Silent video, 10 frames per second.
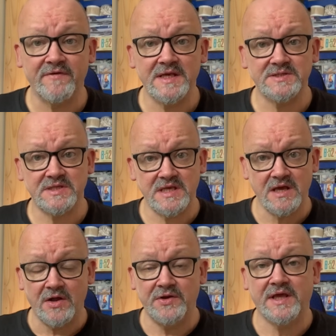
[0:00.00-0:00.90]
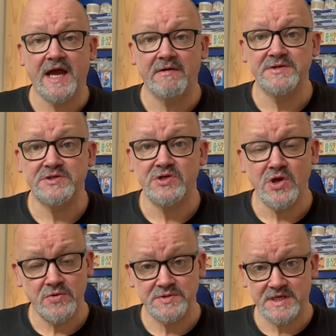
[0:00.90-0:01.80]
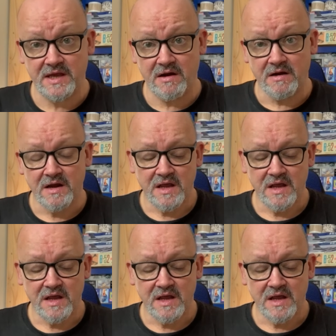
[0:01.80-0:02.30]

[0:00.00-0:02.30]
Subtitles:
is the undercarriage, the nose gear.